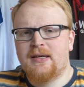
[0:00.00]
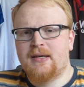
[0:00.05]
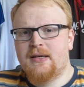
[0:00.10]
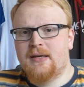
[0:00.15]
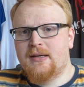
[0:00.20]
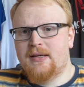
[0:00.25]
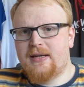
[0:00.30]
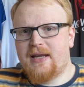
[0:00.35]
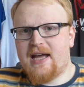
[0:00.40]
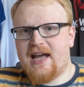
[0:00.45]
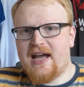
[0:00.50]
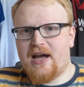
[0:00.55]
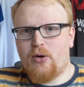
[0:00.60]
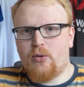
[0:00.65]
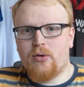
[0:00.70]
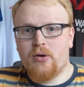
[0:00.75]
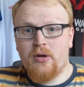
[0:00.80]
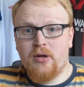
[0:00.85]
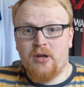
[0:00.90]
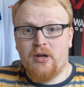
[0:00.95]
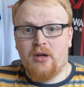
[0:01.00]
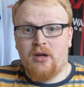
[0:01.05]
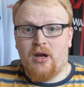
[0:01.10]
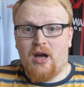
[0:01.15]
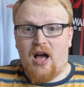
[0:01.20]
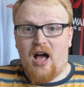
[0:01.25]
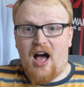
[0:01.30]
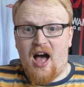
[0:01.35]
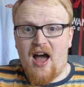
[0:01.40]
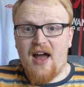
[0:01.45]
Now,
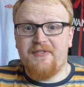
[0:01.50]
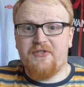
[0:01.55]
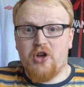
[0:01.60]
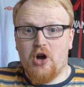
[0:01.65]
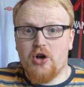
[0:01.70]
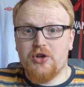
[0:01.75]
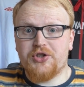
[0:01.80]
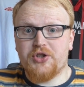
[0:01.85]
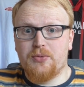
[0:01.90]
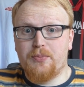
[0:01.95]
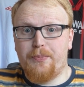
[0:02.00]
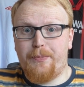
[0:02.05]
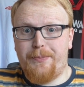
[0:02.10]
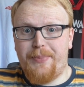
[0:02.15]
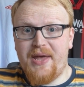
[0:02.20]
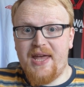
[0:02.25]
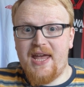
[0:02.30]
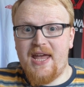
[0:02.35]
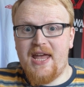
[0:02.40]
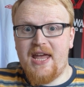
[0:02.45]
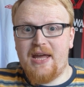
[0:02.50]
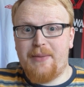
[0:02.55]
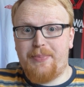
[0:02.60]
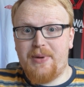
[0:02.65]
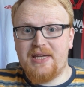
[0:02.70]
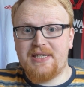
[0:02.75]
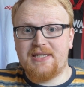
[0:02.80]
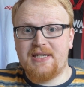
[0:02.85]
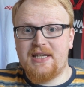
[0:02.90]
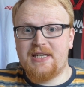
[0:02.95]
I've got some big
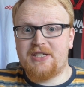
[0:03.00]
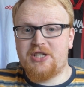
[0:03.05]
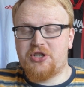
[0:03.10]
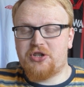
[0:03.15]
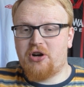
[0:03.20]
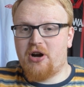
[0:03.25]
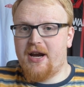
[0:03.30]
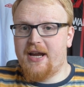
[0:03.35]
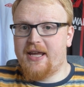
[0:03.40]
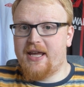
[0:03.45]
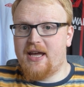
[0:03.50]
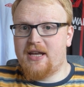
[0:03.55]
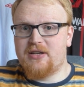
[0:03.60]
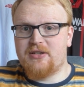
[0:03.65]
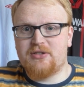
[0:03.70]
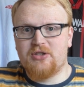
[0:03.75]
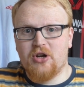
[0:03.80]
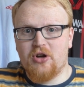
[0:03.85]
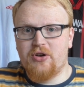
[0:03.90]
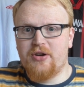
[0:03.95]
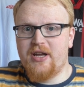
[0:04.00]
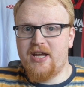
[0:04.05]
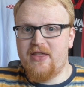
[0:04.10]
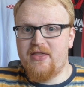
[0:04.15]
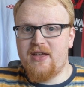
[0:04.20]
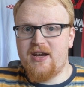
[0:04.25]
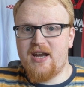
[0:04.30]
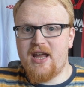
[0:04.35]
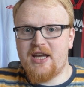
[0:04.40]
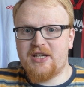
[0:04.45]
business to try and get done in the
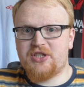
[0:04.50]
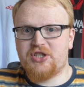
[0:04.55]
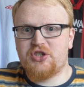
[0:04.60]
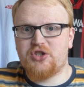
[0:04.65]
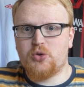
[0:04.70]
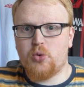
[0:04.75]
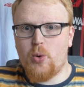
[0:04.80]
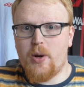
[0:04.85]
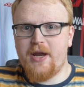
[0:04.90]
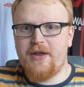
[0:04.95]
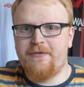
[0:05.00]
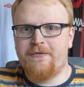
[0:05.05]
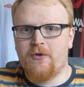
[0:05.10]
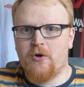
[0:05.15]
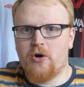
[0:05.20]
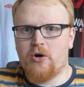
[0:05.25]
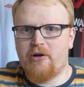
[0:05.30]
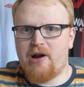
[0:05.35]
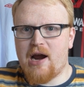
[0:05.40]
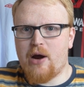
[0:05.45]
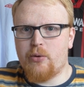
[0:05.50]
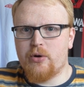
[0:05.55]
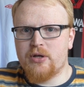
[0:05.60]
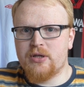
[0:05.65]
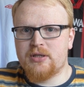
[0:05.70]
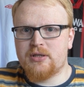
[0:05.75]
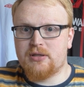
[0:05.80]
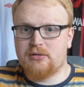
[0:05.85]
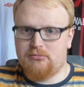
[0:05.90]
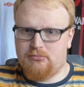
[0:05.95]
next 24
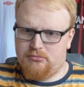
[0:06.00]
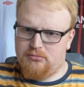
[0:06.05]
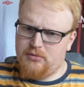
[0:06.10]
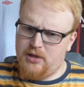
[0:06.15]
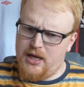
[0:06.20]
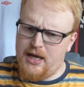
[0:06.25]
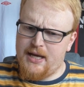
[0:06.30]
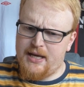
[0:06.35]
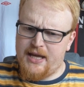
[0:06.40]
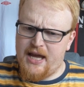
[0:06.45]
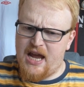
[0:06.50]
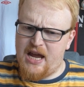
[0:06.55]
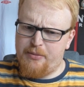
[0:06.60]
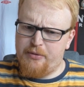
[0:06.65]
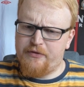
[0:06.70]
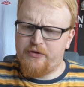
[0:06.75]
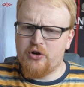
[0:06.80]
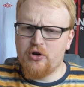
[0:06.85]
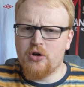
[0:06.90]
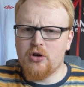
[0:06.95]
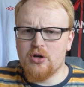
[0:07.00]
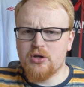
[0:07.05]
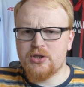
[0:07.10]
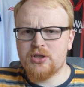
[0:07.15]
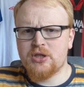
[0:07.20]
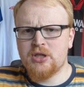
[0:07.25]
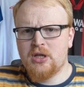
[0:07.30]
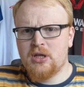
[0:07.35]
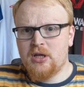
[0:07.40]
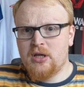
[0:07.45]
hours, in game of
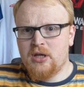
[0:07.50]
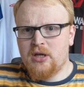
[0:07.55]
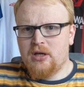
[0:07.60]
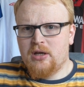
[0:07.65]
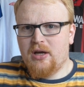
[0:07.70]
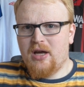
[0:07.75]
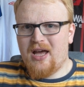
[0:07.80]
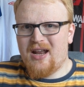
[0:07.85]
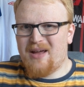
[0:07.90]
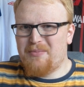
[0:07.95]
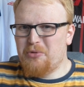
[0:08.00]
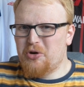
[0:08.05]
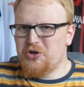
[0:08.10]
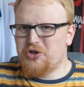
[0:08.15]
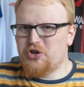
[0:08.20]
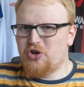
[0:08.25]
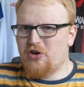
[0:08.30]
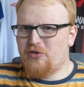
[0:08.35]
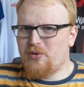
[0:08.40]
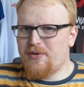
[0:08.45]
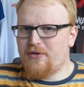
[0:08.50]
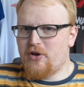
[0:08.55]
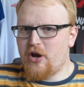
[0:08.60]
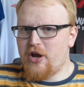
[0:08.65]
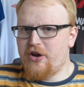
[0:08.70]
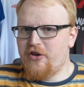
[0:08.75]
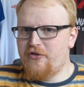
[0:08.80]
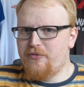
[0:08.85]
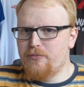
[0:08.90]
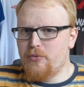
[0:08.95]
course, and I'm not sure if we've got
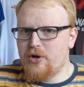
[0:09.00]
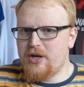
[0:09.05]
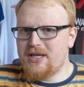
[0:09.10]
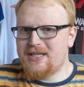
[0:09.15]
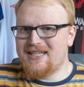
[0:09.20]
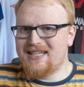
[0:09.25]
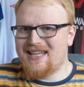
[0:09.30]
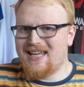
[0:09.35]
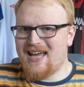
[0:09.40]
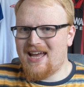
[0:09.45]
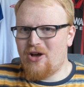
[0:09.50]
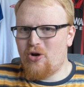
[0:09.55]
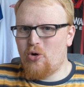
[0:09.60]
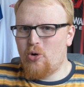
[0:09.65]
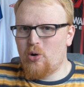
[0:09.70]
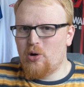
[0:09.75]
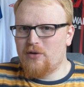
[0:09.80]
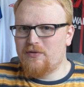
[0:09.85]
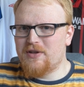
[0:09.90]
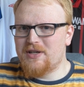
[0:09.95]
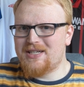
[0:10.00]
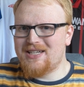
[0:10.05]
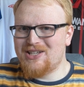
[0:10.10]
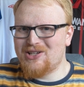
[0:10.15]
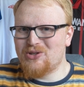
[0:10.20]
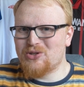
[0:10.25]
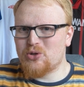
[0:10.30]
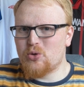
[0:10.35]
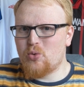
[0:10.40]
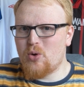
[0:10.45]
enough money to get all of the
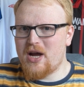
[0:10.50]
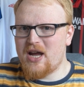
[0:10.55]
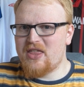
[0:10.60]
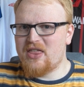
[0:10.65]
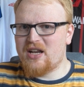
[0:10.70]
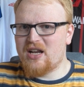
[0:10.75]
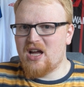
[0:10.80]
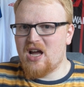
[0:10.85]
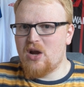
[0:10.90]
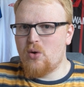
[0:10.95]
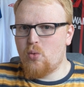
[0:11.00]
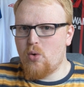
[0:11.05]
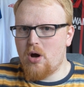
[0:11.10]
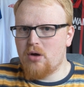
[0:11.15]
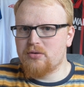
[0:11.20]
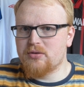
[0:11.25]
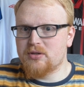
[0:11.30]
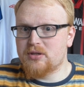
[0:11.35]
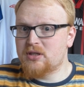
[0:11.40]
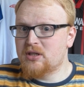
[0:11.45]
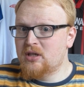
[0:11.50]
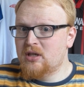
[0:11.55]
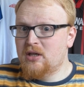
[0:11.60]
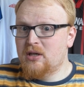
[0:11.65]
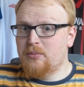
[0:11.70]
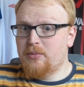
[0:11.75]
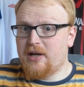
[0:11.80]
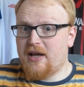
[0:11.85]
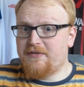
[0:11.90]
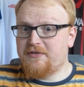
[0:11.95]
deals away that I want.
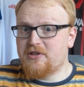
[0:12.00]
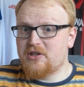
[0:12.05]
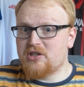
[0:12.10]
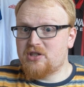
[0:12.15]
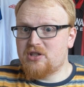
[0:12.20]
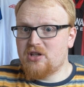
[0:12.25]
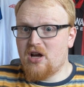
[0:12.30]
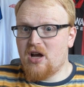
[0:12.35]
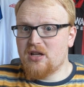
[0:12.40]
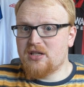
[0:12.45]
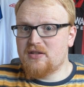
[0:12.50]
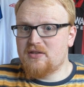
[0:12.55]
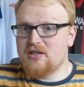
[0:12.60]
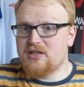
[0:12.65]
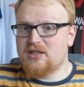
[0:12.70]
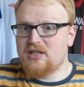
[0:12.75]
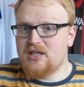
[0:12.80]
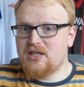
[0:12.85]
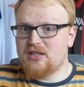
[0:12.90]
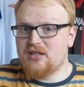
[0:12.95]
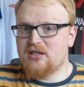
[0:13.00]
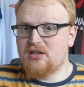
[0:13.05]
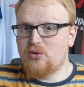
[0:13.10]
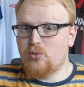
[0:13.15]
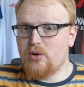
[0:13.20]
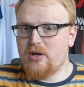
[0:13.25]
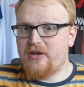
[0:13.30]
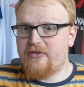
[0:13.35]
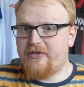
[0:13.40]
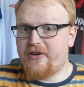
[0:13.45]
But after the start of the season that
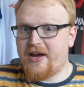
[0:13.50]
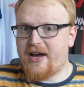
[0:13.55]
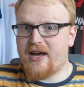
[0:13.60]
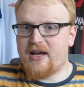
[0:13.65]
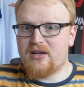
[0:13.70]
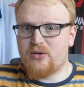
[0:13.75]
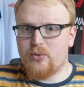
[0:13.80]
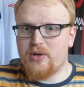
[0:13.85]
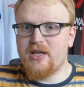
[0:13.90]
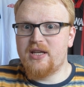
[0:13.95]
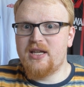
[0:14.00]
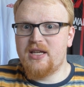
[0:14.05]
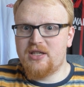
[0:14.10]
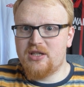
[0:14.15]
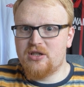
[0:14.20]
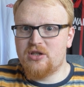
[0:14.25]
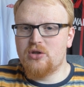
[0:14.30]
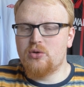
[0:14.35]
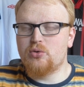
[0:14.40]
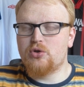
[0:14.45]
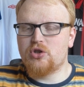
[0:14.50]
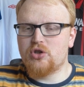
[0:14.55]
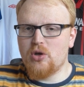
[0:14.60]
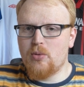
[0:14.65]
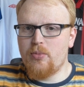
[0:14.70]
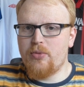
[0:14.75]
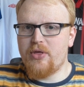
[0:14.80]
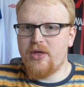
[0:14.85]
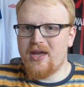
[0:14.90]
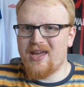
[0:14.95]
we've had, we need to do
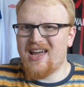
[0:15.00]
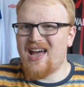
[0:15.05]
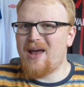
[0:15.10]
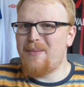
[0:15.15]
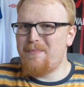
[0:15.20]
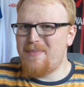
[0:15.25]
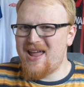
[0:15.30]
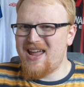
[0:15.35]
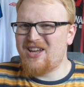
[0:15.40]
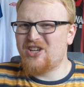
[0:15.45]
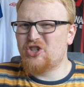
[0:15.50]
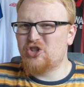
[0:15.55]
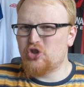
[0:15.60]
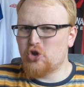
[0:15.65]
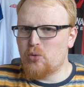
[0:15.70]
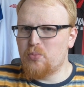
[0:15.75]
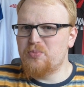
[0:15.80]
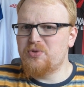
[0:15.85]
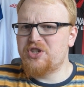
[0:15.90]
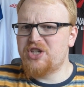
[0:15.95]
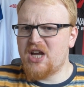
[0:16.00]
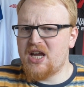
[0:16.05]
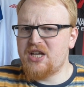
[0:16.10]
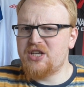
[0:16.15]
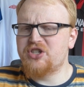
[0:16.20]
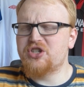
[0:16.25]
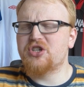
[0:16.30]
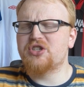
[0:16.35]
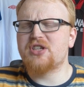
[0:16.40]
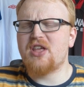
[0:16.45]
something and make some
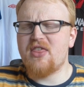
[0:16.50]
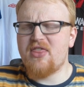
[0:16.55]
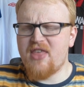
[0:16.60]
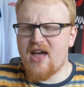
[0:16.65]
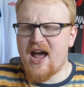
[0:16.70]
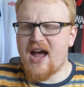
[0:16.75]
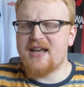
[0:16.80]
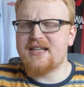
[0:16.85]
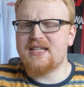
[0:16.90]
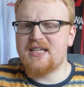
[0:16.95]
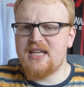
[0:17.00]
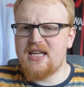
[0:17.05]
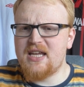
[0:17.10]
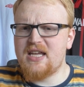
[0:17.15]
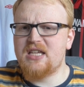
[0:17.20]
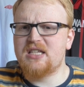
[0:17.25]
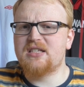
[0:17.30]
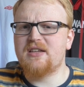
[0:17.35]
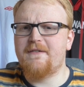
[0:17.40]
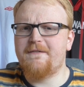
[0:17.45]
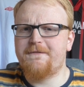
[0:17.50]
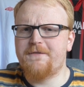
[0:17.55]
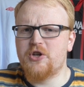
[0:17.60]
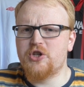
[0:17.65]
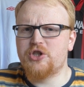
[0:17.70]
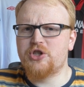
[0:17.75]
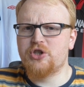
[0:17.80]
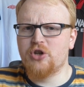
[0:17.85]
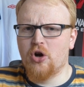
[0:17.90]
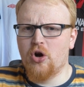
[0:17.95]
changes, that is for
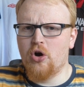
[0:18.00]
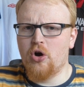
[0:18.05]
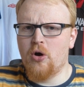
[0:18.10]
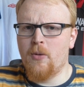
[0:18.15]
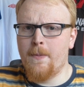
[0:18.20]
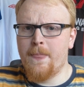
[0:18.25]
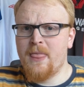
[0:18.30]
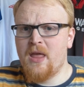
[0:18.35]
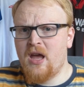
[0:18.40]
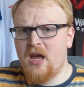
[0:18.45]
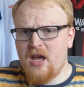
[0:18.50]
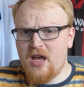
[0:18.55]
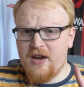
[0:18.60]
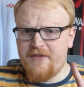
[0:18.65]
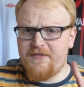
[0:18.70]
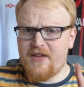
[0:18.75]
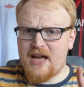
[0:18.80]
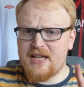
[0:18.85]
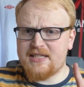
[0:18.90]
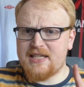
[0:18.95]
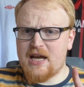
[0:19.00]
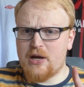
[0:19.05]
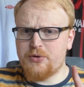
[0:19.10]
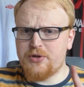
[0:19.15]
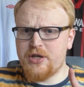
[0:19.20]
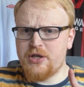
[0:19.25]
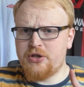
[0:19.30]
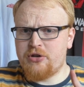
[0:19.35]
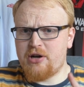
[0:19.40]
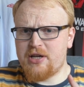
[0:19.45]
sure. And if that sounds
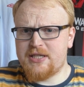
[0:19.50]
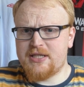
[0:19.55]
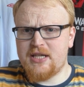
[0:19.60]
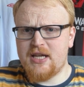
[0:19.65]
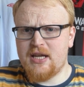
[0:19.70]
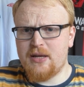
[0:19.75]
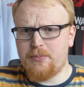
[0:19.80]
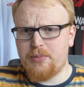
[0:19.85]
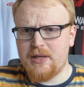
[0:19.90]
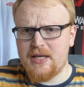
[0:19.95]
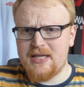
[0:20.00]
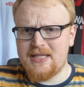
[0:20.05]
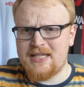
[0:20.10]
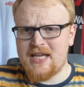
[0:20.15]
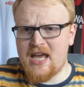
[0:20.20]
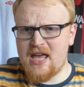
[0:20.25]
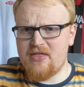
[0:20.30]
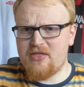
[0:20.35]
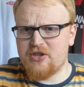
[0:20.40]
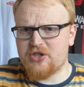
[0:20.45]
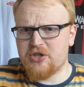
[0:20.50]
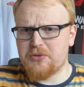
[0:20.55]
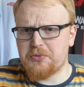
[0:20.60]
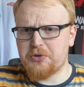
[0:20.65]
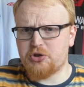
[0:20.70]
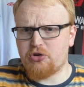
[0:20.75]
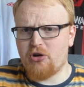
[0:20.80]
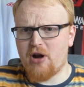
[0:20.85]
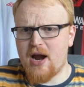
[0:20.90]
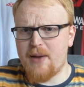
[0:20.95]
interesting, please hit the
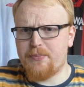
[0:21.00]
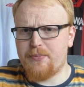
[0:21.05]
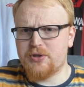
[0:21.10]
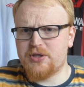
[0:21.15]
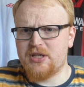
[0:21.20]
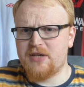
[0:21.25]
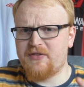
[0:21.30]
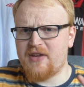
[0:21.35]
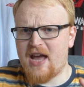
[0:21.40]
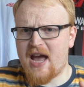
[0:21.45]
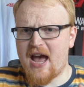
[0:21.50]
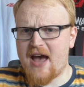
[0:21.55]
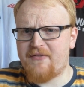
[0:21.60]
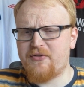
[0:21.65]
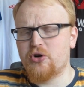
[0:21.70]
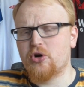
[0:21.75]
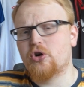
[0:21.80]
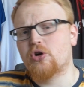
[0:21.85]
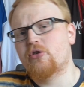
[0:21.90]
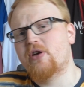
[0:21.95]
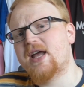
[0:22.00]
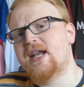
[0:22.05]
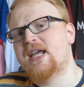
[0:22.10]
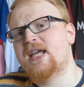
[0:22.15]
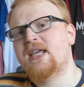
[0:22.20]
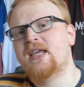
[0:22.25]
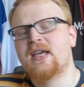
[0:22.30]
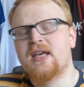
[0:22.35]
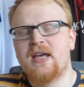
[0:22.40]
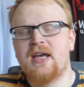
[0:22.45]
subscribe button if you haven't
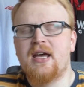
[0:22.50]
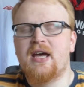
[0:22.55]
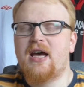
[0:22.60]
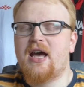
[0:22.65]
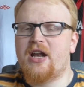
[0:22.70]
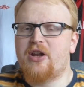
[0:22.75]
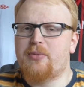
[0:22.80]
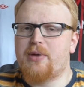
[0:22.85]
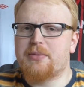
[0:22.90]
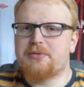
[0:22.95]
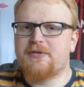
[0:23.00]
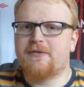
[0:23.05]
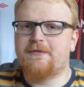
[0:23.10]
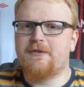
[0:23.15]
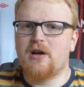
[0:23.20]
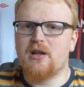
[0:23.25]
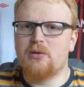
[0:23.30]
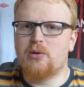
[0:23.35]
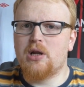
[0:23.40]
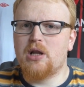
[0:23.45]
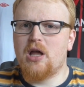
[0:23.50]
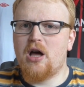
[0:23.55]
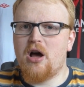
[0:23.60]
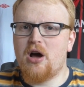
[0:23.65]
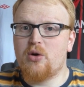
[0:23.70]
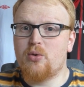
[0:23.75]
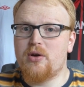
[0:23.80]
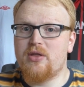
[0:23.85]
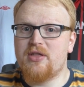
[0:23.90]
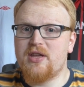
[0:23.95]
already, and you'll be able to follow
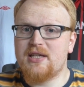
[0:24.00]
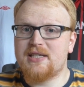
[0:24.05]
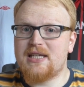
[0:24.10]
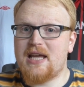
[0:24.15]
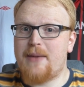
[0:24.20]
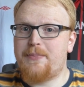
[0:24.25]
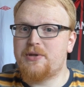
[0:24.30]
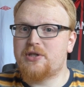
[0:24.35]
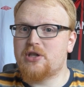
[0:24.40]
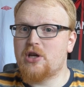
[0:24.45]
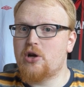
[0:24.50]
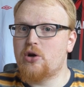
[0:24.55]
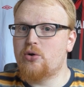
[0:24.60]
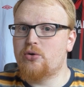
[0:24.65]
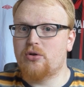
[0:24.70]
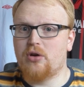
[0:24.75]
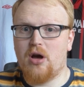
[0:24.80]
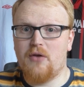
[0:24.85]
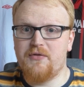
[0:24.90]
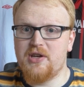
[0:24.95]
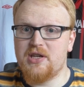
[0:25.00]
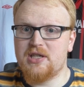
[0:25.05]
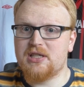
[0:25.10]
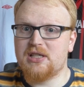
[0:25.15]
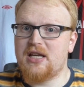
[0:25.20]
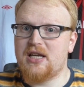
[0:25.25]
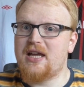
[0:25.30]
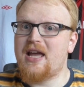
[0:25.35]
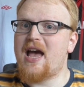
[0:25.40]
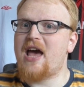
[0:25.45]
along with this episode,
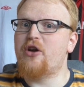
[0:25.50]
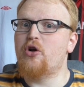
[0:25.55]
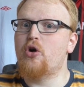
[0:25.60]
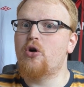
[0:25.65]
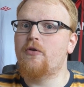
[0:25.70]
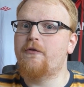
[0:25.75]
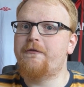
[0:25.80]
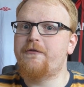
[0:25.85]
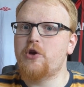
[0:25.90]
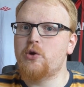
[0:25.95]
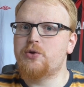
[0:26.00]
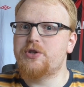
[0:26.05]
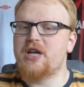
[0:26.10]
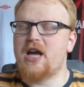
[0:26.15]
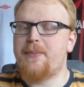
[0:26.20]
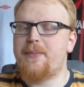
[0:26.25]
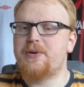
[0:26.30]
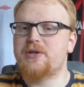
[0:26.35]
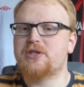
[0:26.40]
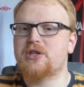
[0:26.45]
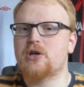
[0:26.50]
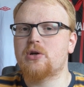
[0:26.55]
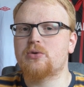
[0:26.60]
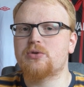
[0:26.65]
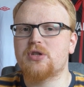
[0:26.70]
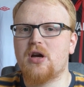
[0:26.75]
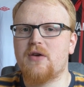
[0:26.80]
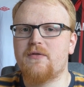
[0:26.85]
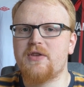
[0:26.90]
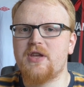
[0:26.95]
obviously, and all future episodes
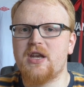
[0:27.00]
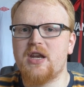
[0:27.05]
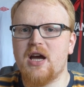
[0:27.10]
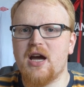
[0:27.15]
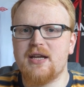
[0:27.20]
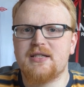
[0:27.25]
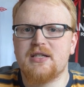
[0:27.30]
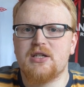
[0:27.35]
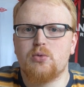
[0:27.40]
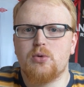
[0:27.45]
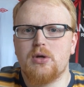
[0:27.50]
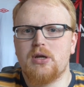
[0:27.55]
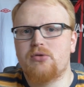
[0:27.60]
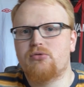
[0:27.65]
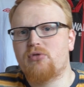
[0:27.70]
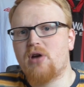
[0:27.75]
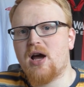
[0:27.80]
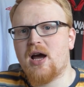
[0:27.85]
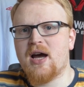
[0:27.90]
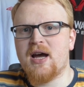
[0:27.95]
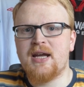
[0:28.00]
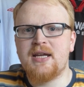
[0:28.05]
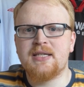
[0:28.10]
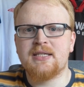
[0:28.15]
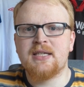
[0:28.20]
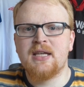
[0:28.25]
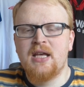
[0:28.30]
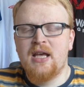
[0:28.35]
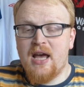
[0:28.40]
of United We Rise.